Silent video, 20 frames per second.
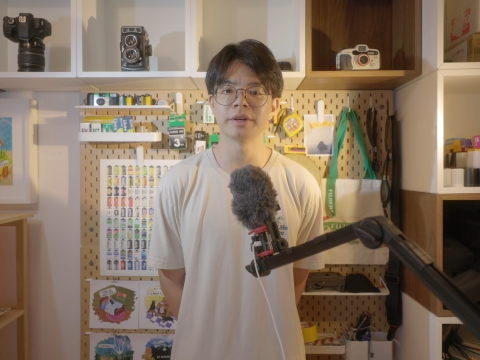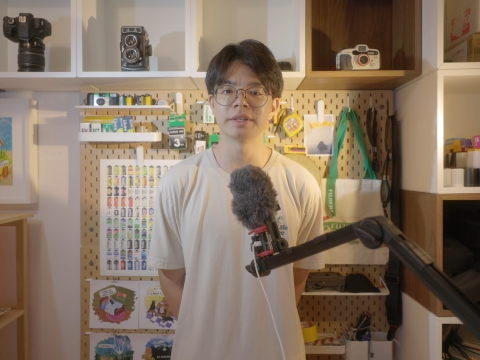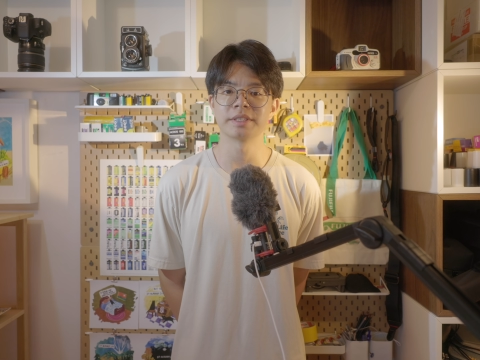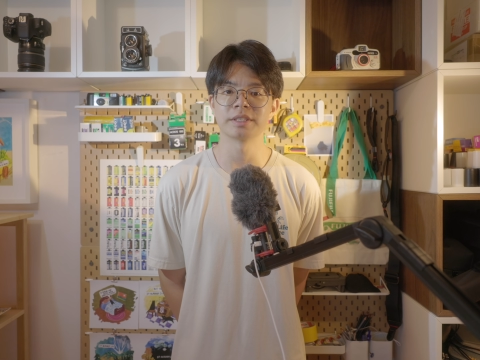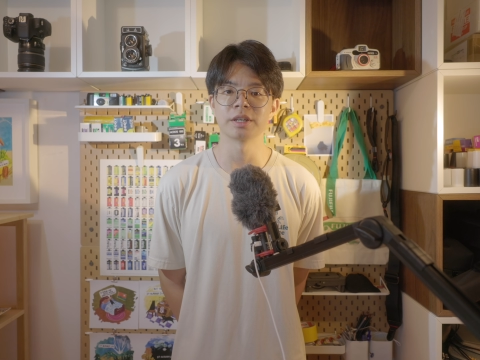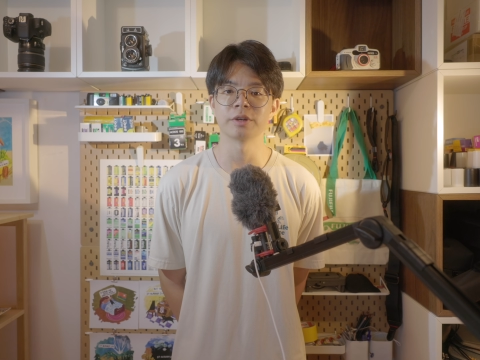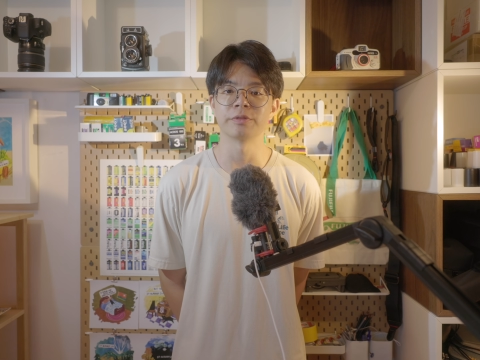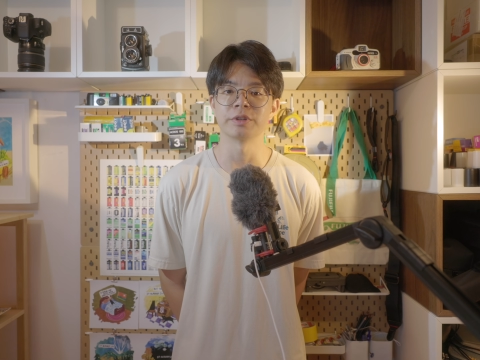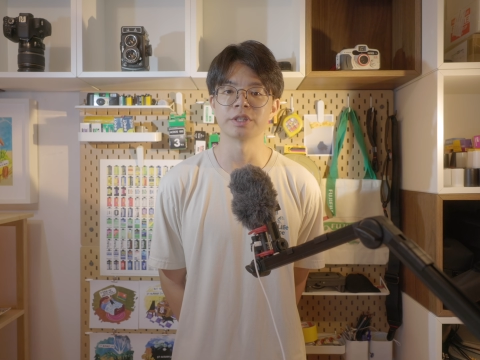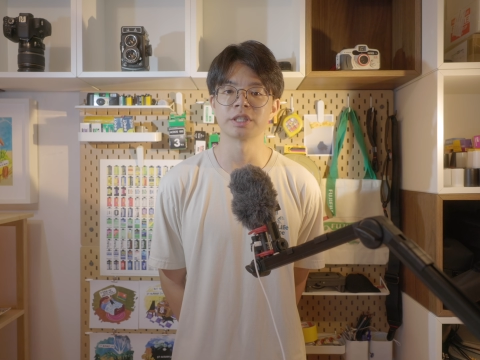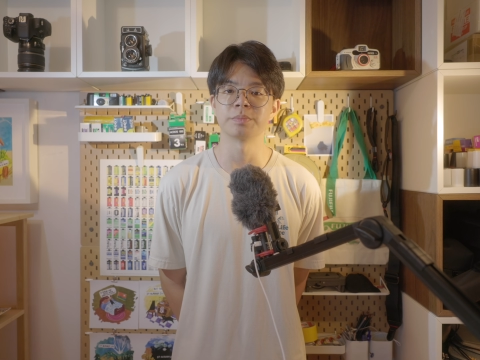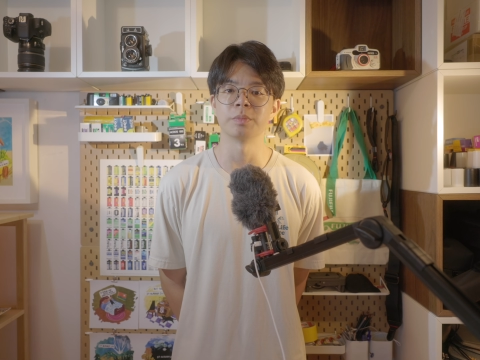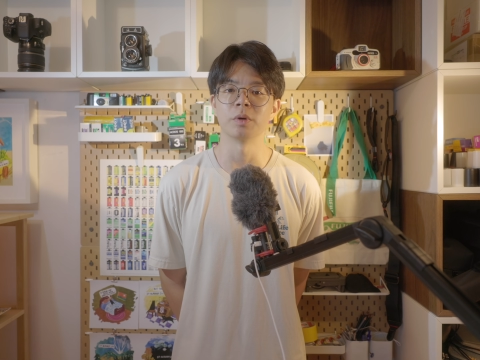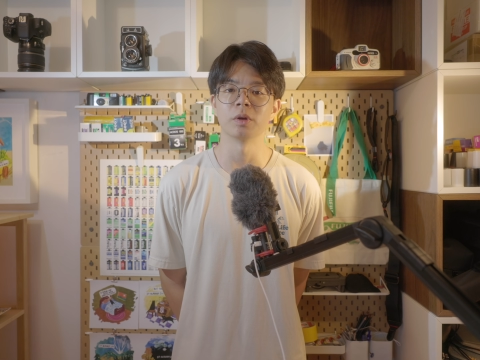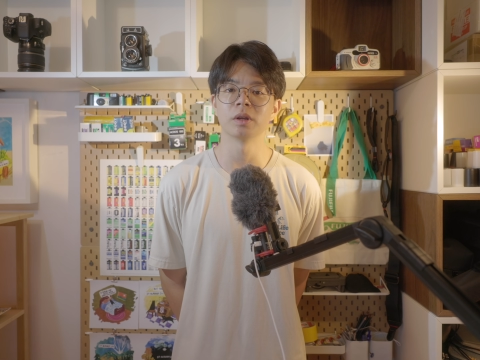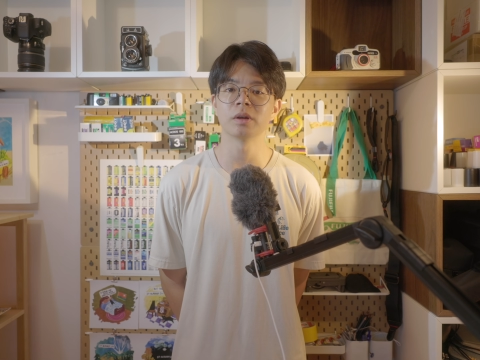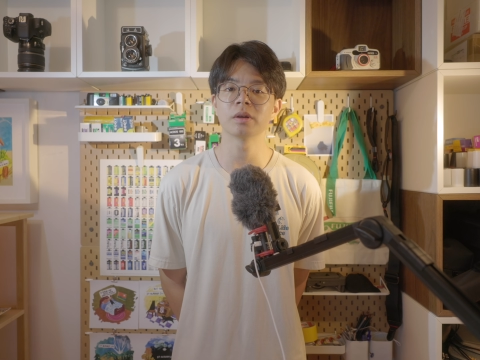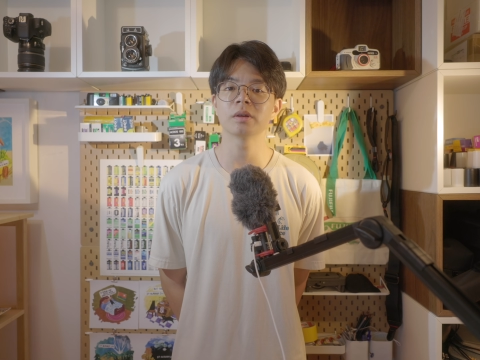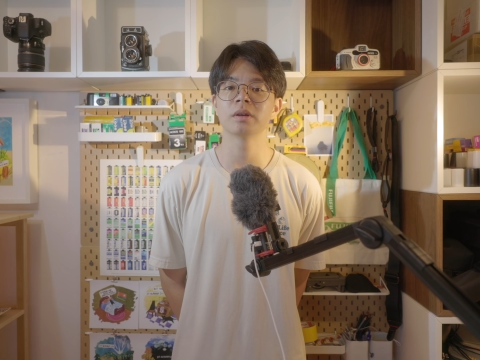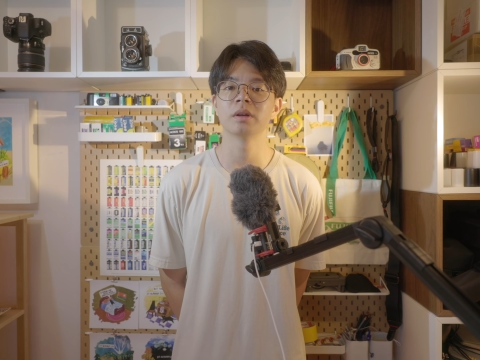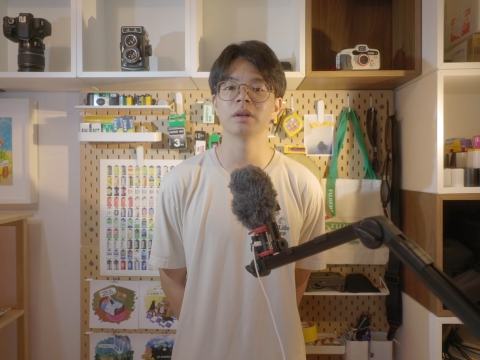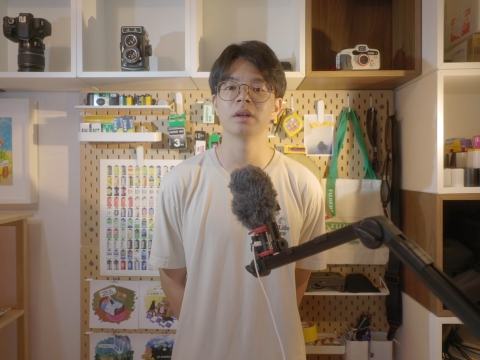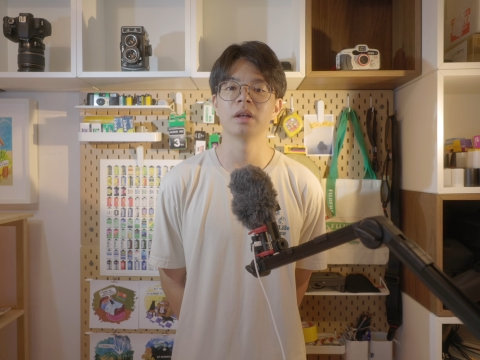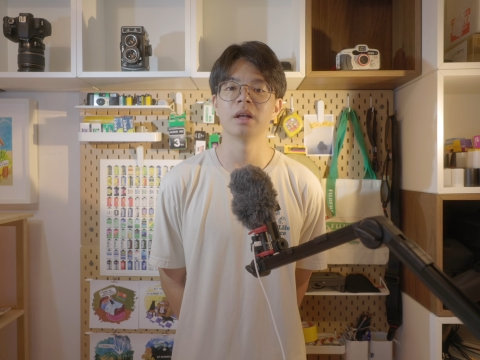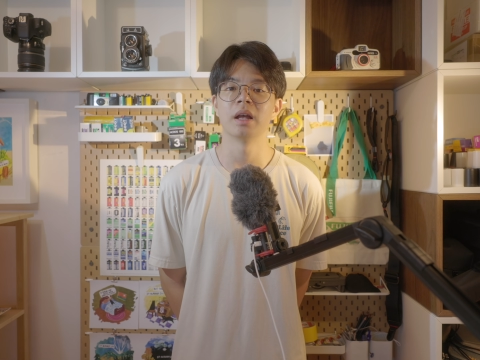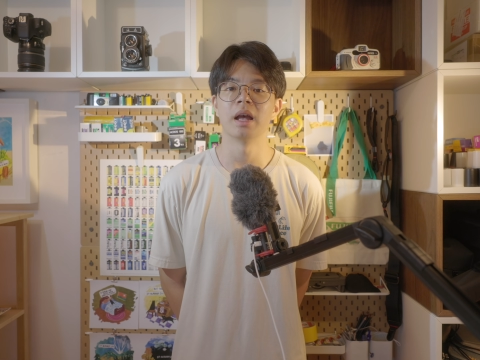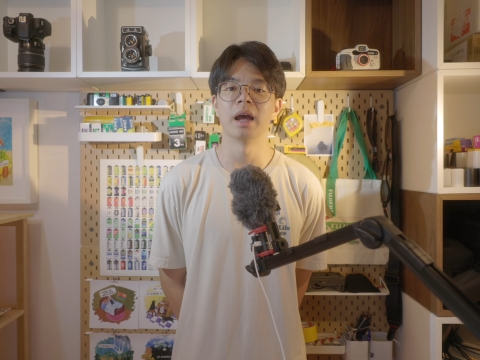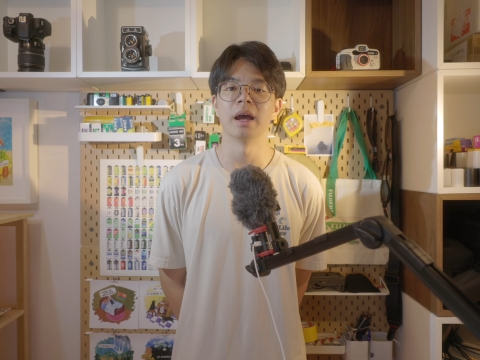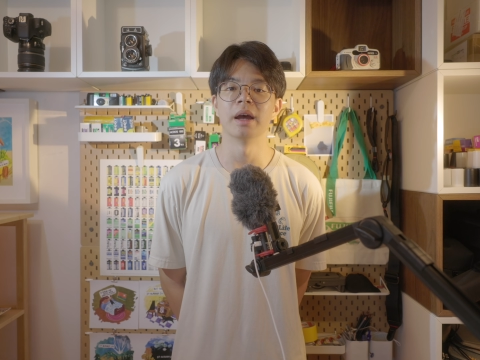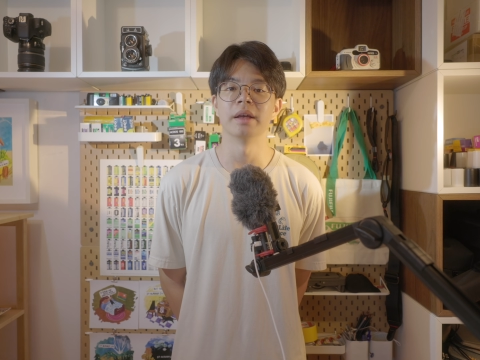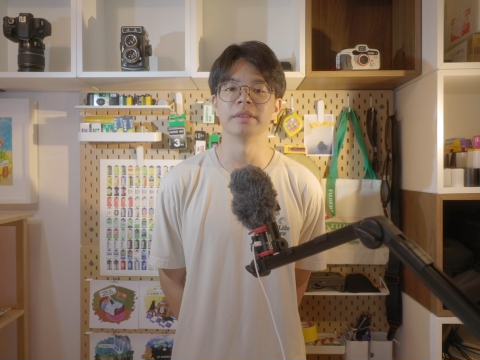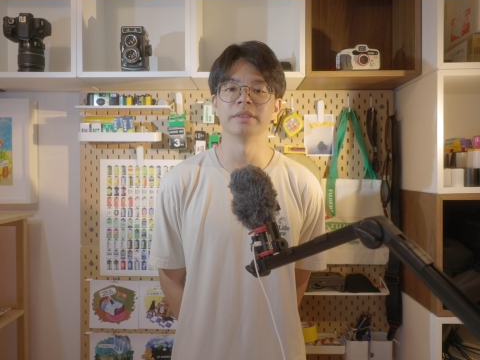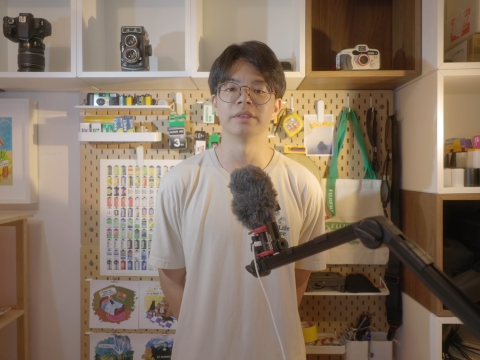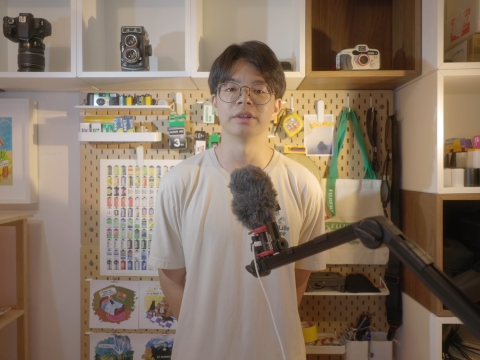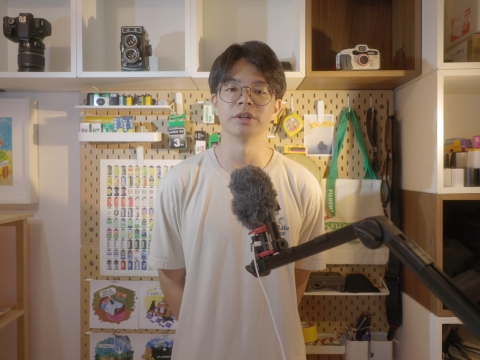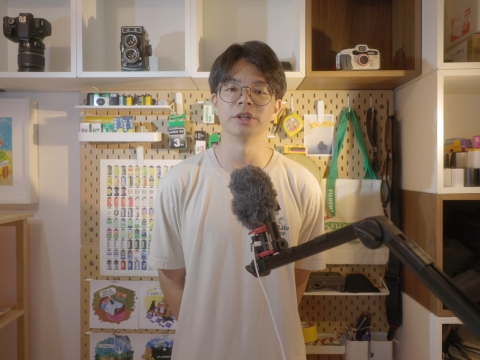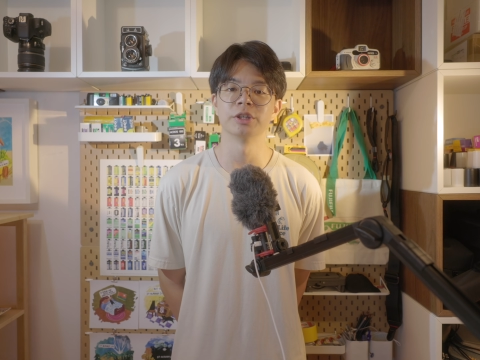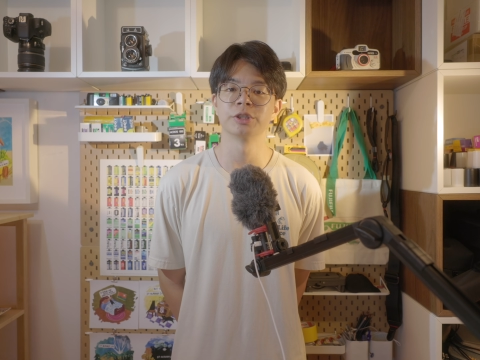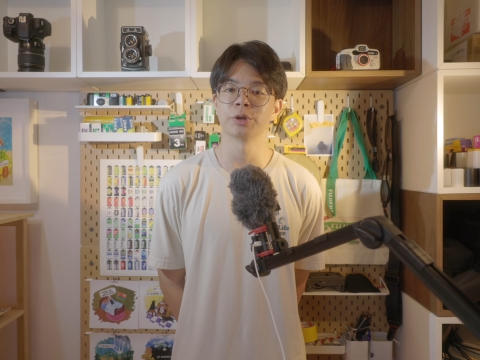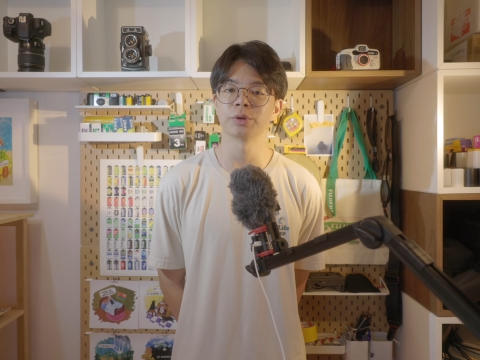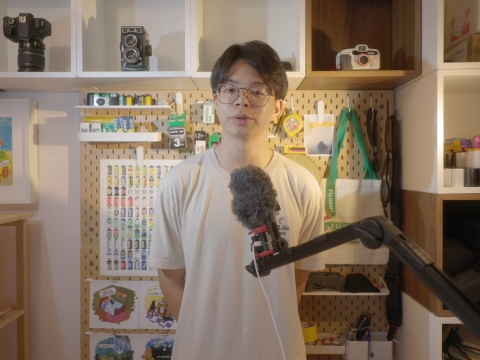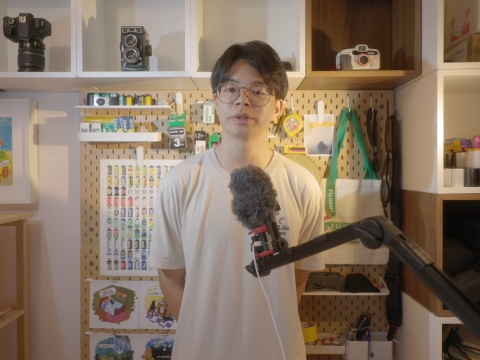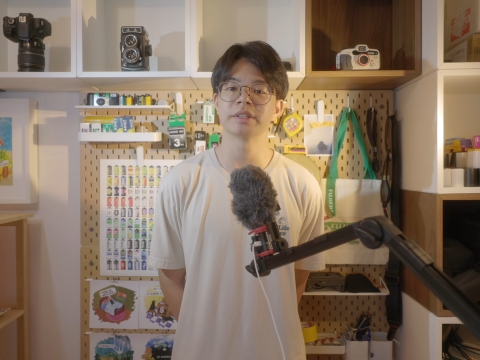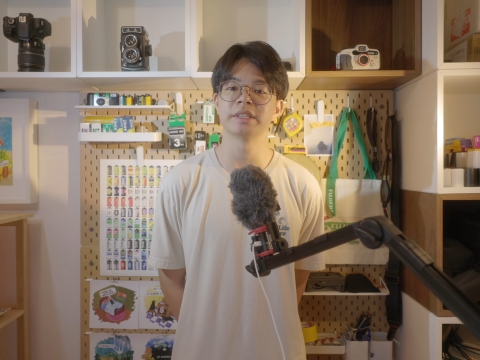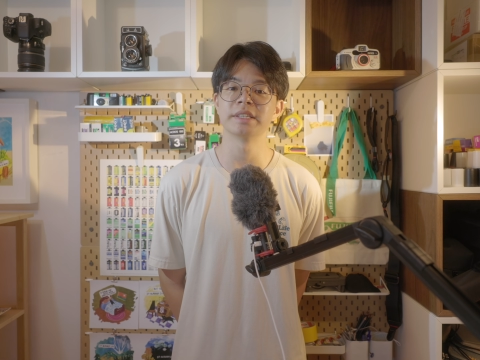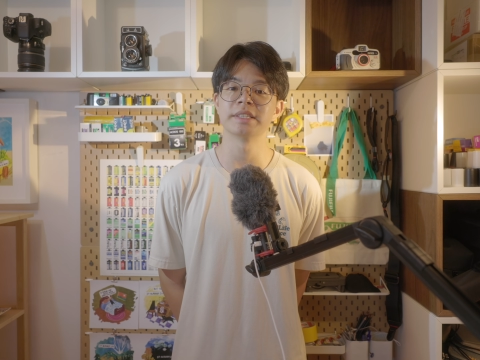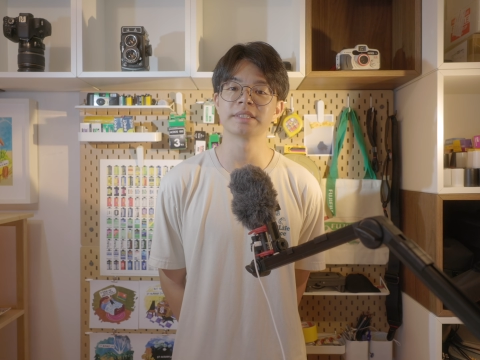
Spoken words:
itself is smaller, and the shorter